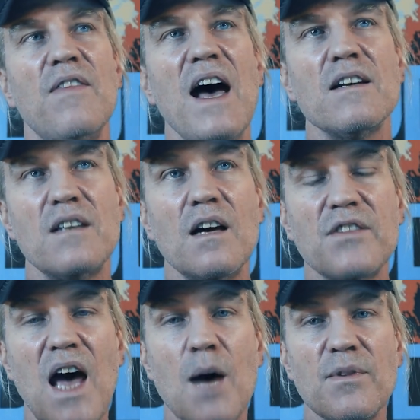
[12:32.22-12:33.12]
That
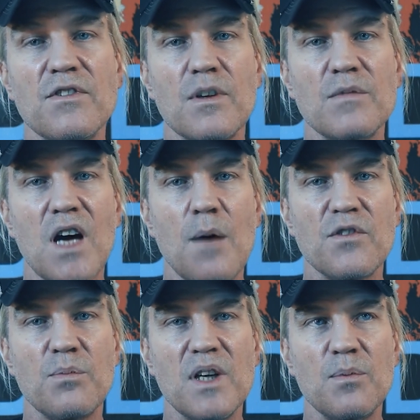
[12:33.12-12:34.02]
does happen
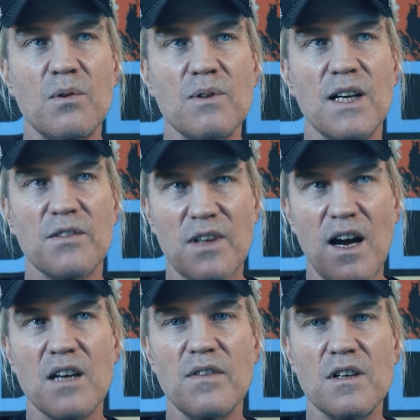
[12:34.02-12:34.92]
sometimes to people. It's
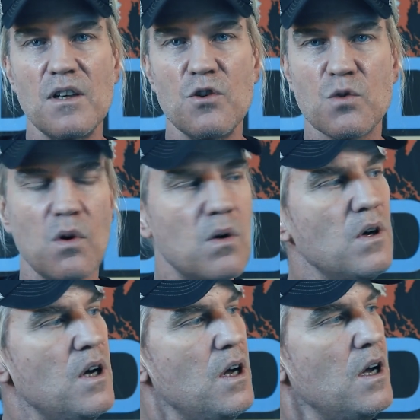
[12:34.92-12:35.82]
kind of
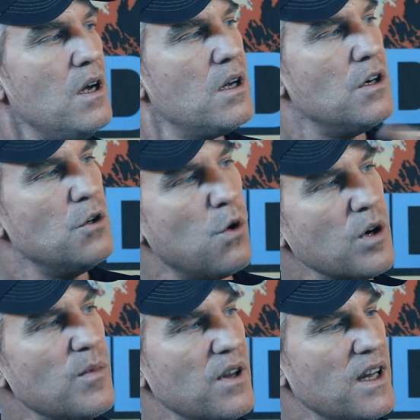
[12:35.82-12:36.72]
unusual.
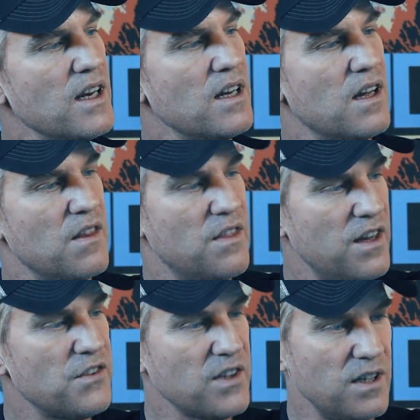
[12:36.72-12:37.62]
Normally,
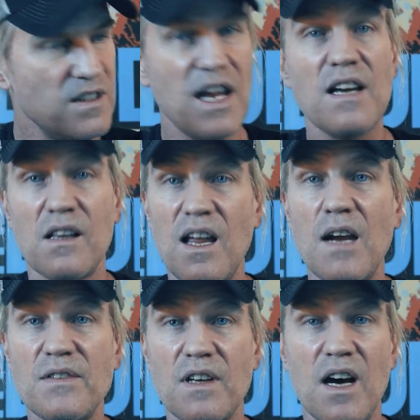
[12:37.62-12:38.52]
this can take a
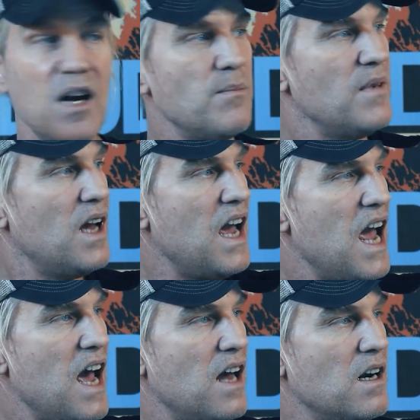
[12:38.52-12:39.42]
lifetime.
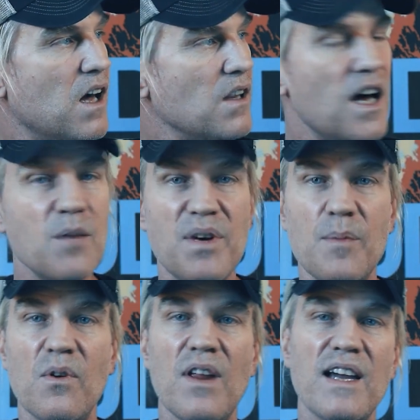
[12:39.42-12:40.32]
And a lot of
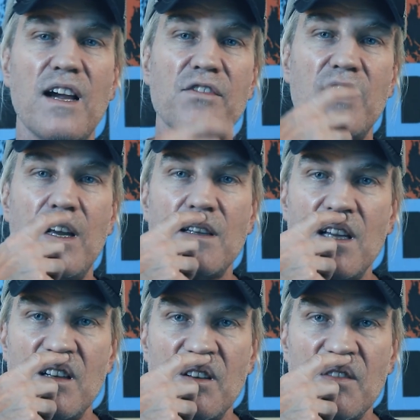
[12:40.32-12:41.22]
people, like I said,
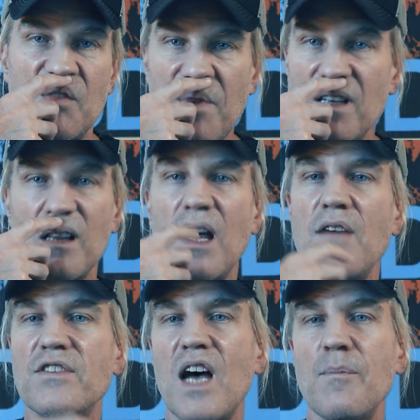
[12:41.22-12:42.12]
can spend a
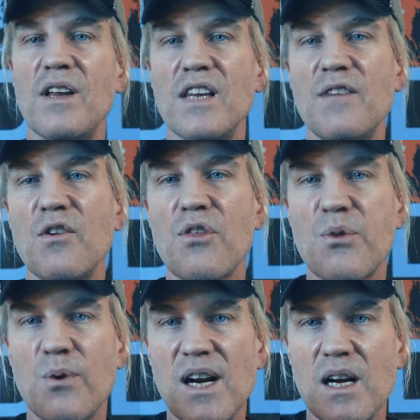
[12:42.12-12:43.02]
lifetime at level
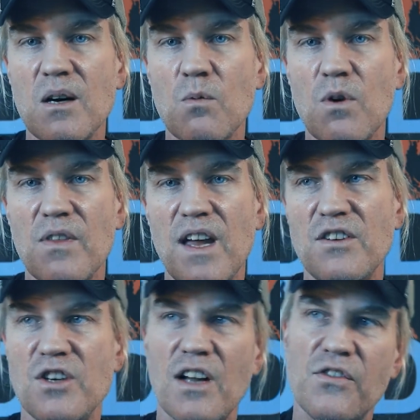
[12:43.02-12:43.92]
three, where they
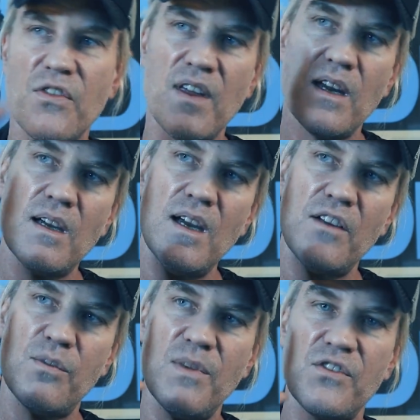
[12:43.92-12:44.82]
just think
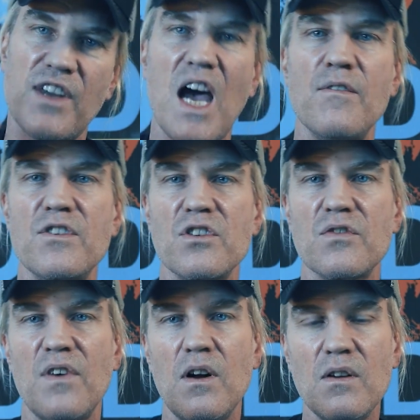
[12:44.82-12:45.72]
it's Miscavige's
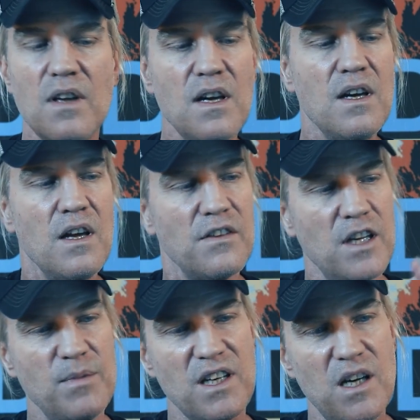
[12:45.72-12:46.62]
fault.
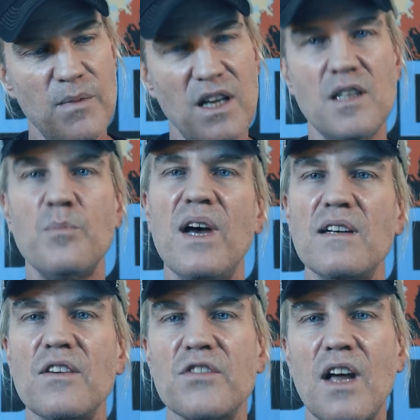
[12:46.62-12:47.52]
They become
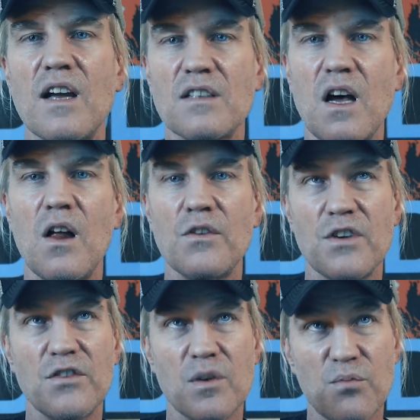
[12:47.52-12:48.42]
independent
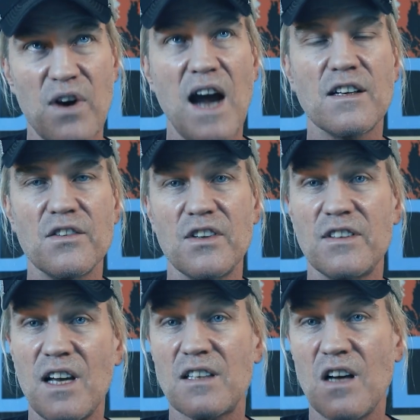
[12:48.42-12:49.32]
Scientologists and practice a
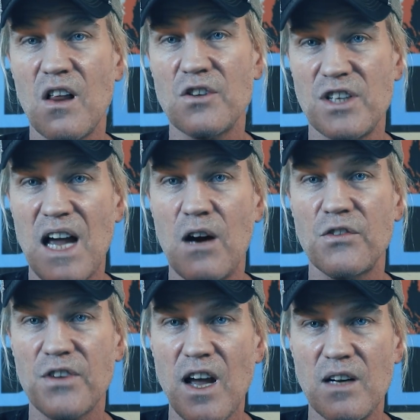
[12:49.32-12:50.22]
technology
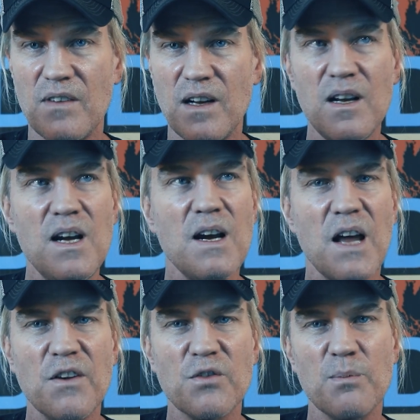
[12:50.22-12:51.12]
outside of it
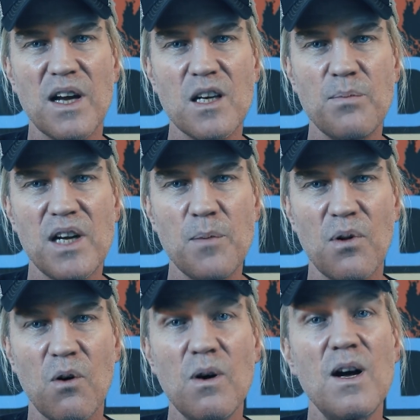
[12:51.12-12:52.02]
and there's many
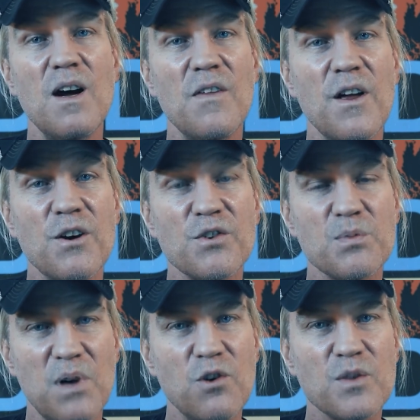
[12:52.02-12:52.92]
people that are
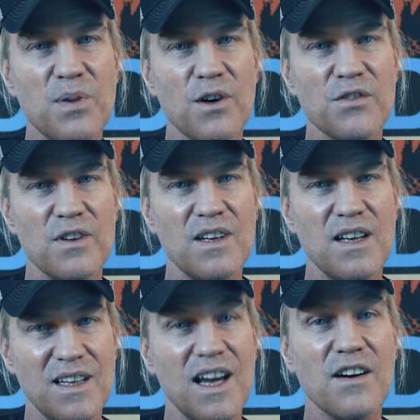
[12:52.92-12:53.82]
spokesperson
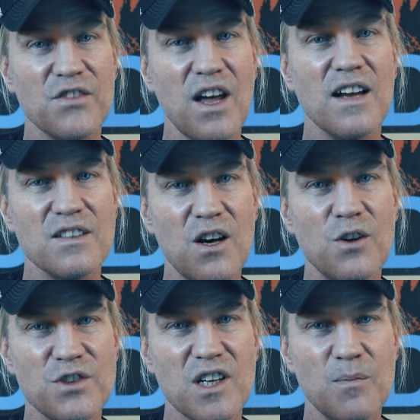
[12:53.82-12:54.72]
in the
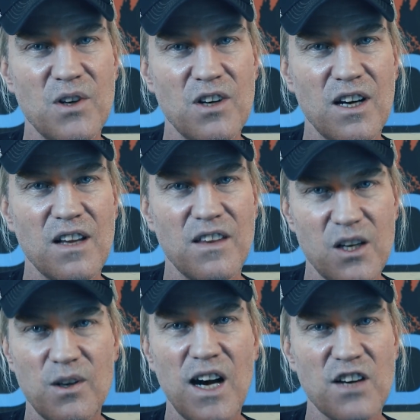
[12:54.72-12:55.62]
ex-Scientology community that
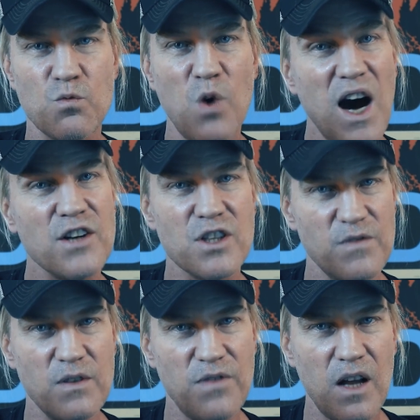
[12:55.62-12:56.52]
you guys watch
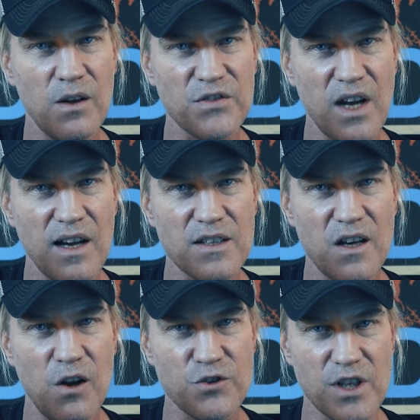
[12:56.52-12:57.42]
if you follow
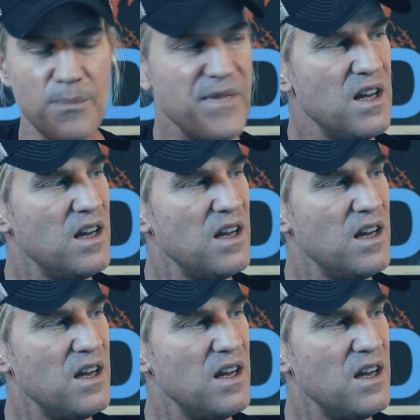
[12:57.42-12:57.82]
Scientology